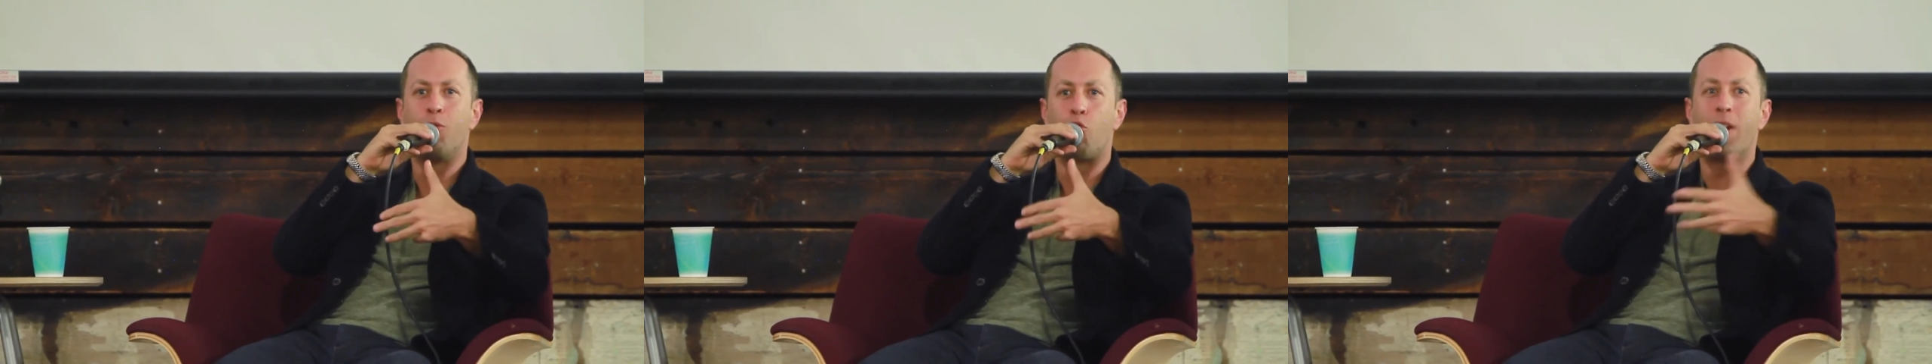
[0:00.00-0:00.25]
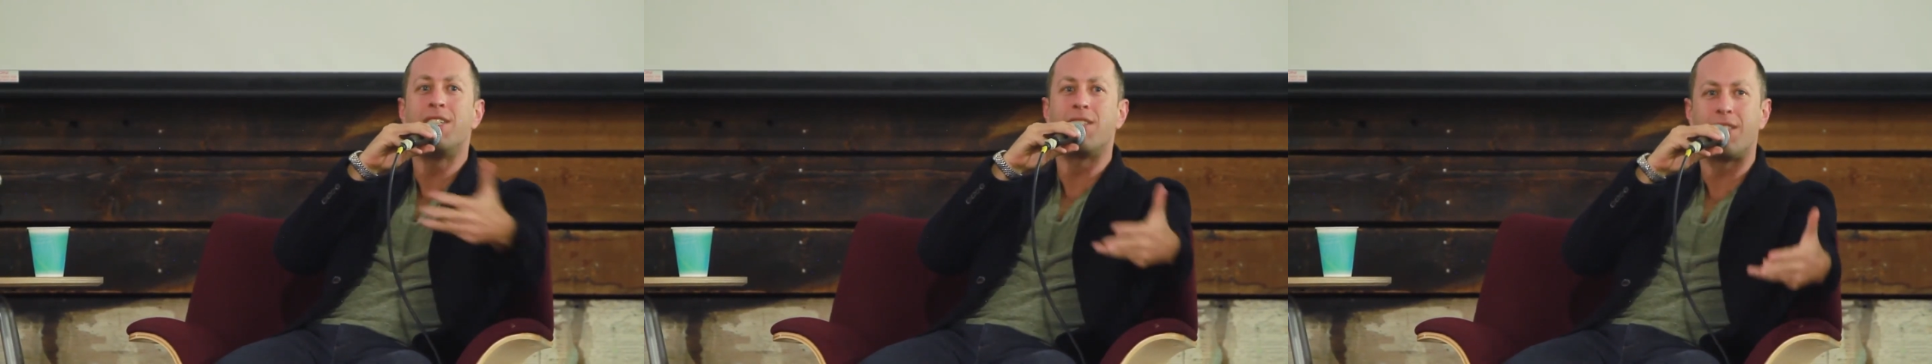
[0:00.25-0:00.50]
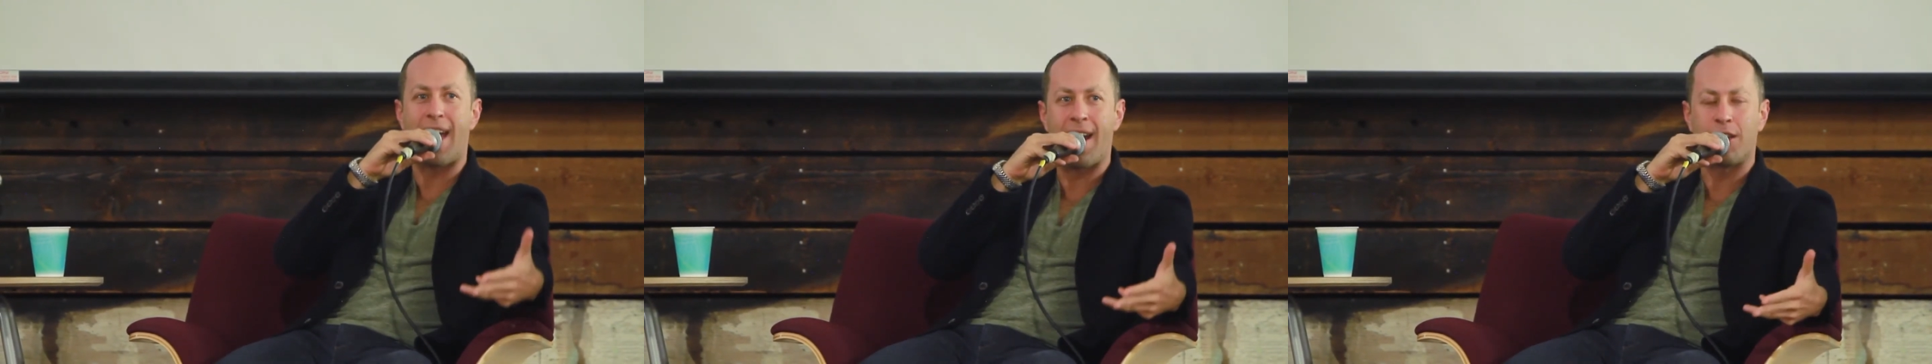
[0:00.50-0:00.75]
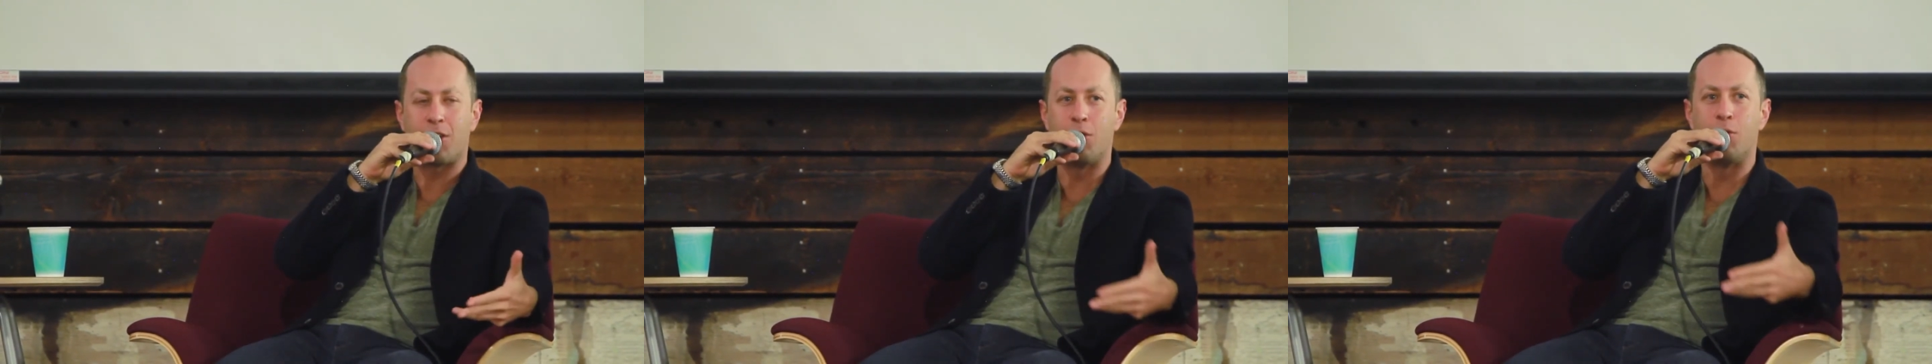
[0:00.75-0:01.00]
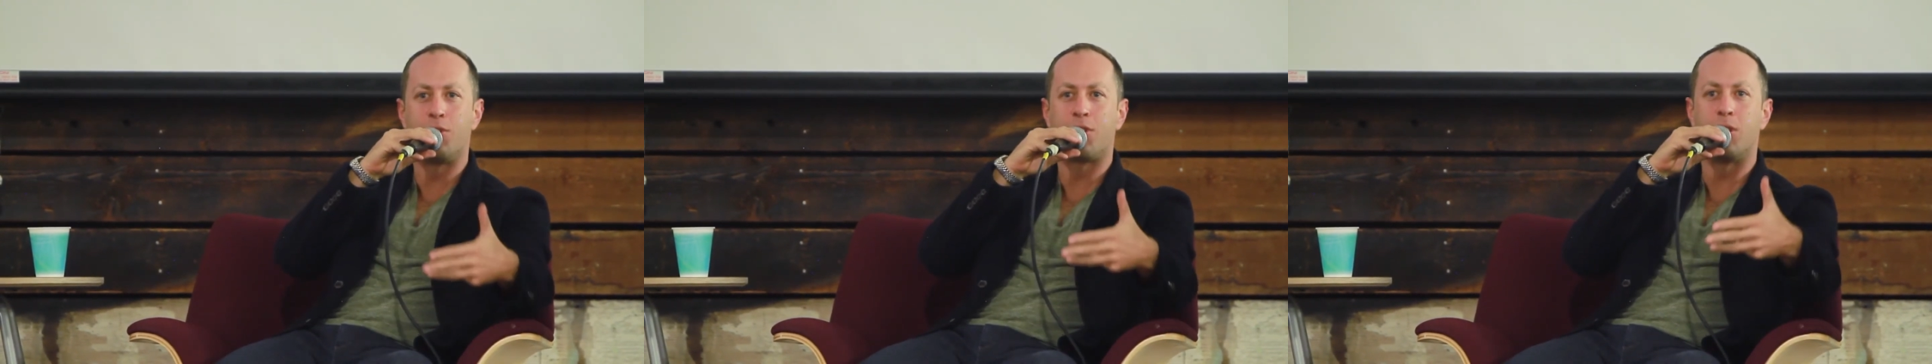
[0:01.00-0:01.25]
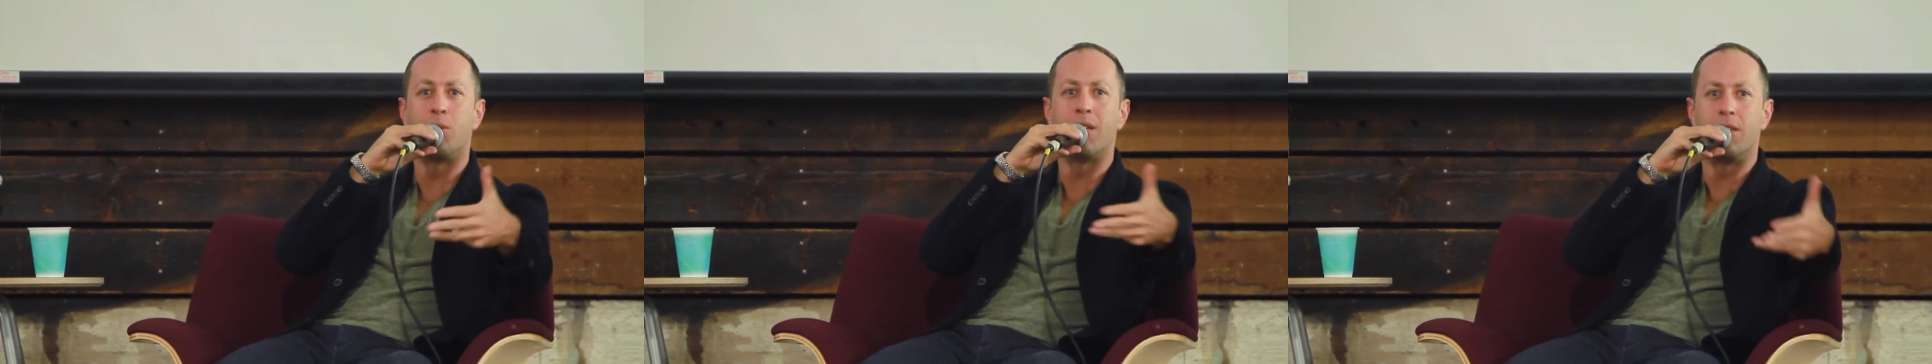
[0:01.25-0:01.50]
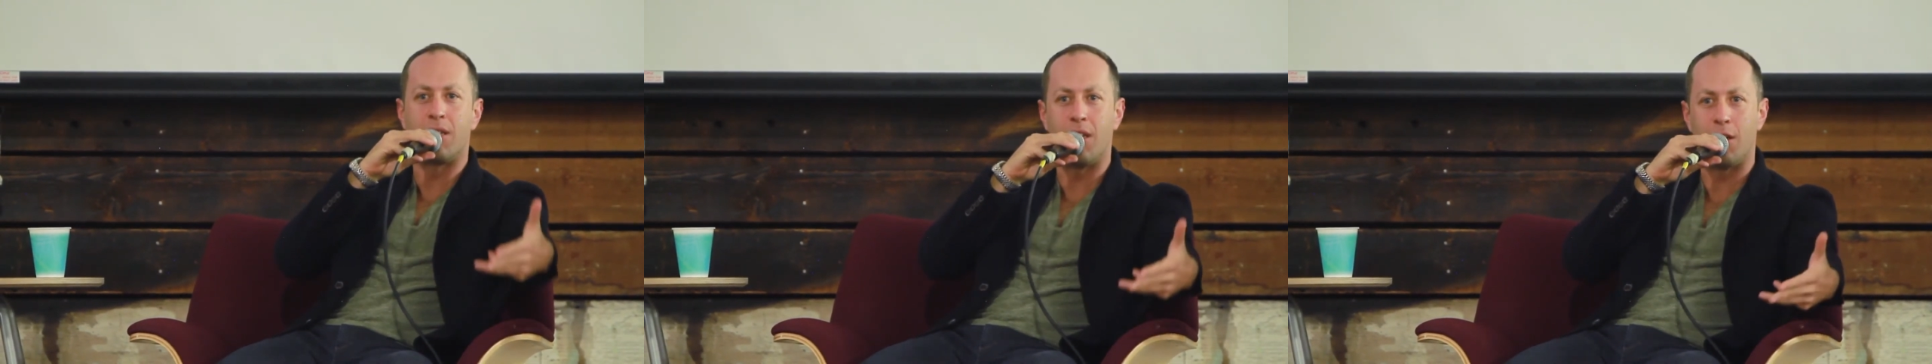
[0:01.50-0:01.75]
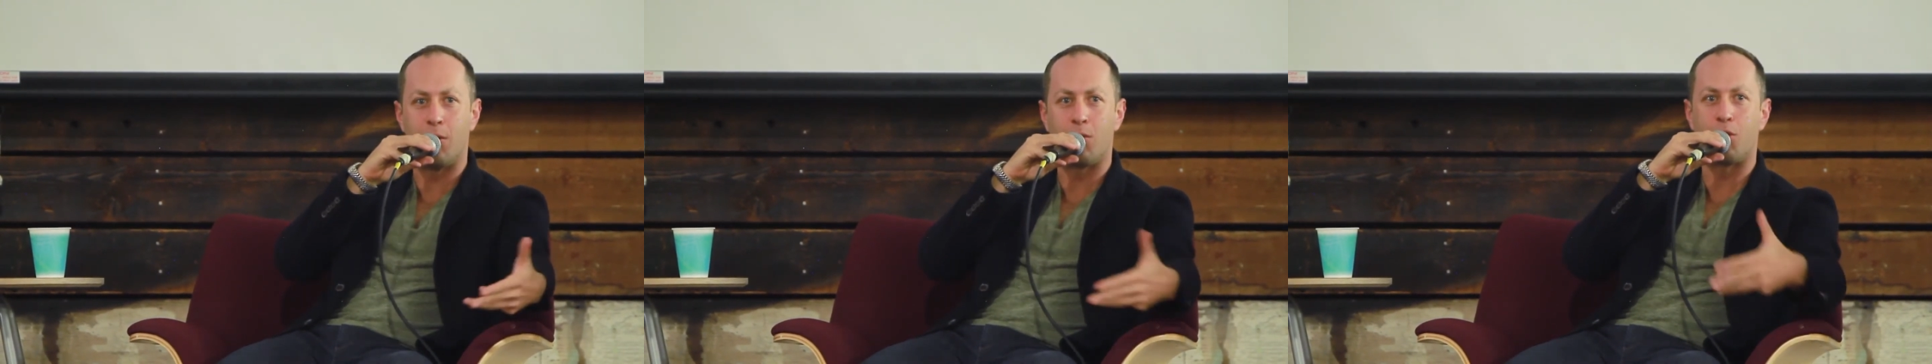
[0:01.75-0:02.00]
racist attitudes to
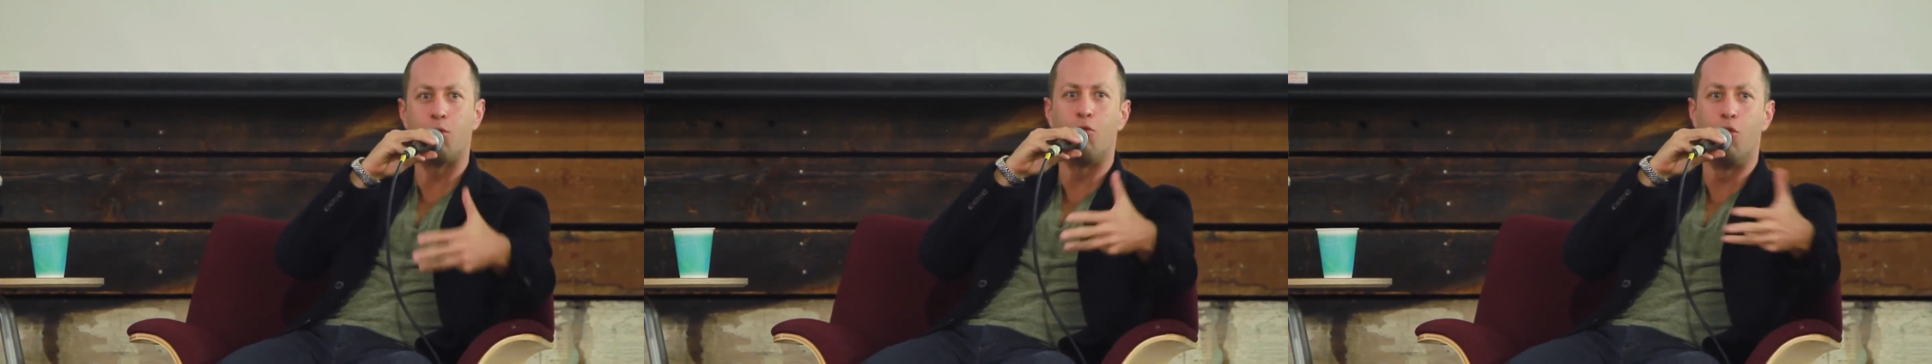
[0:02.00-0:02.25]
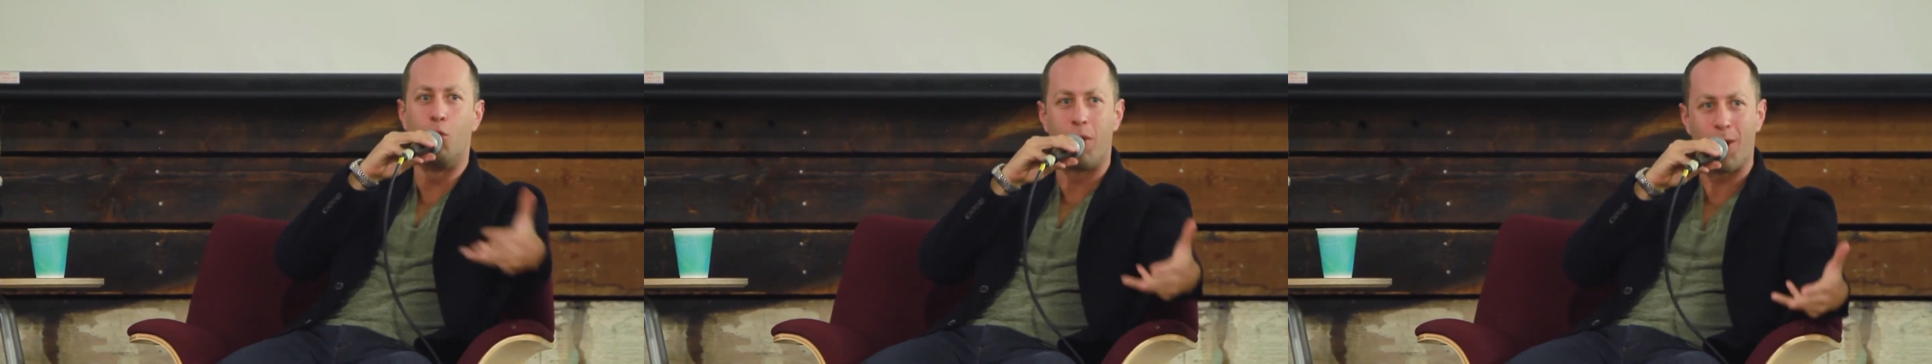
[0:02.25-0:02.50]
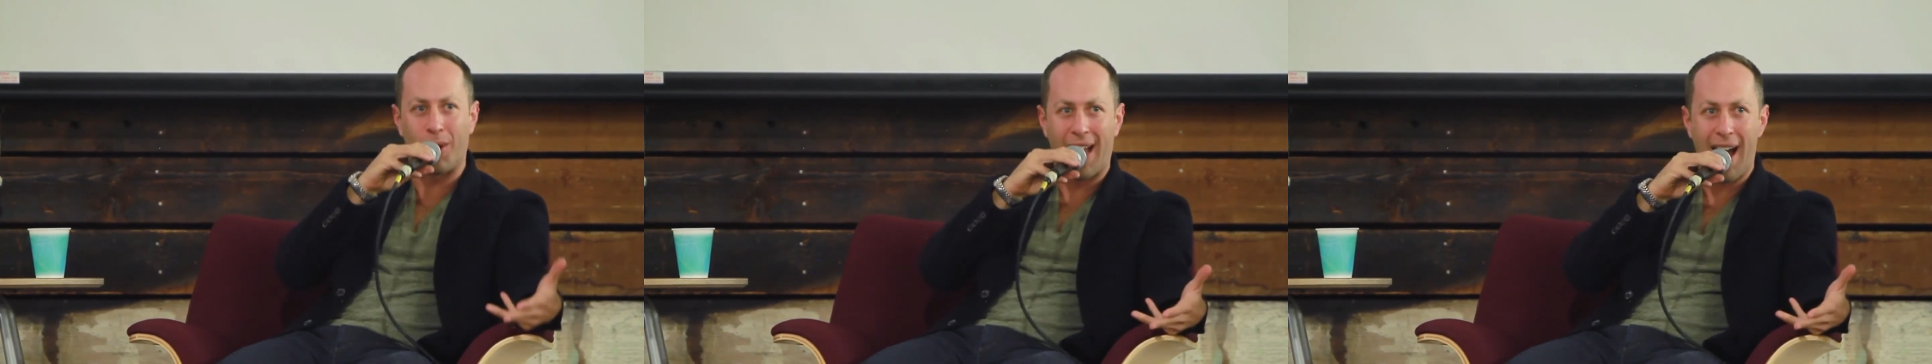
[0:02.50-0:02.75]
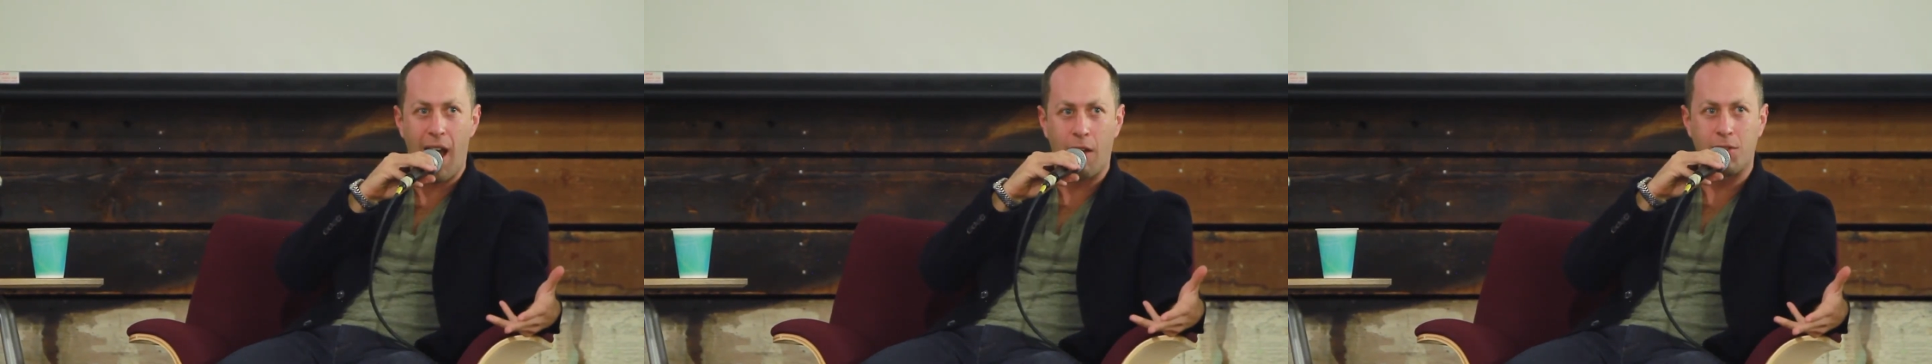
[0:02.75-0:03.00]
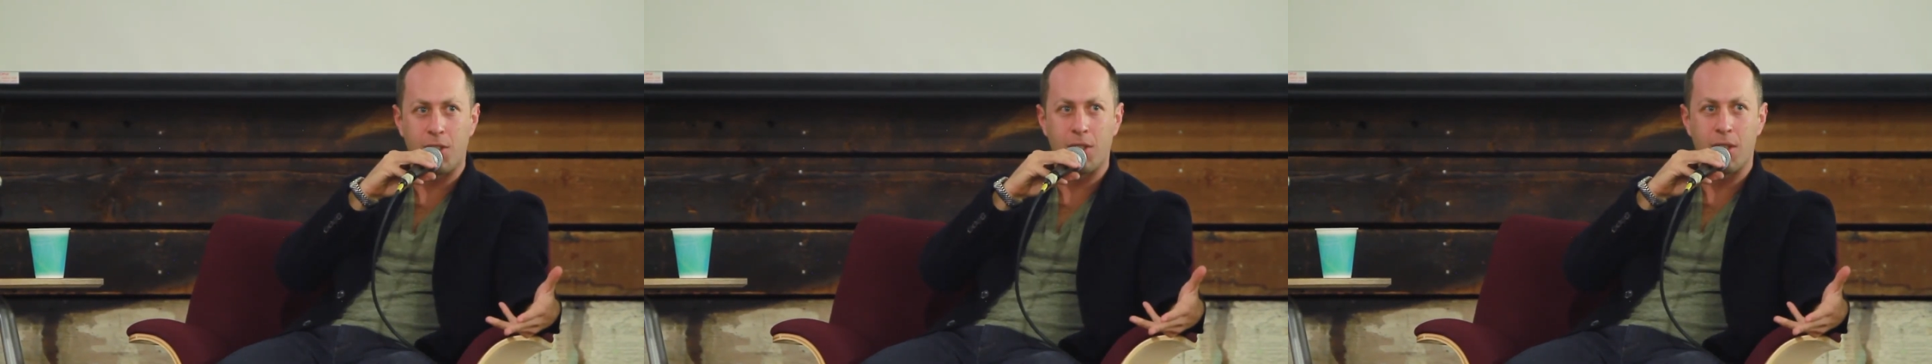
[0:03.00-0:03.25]
continue to rule their lives.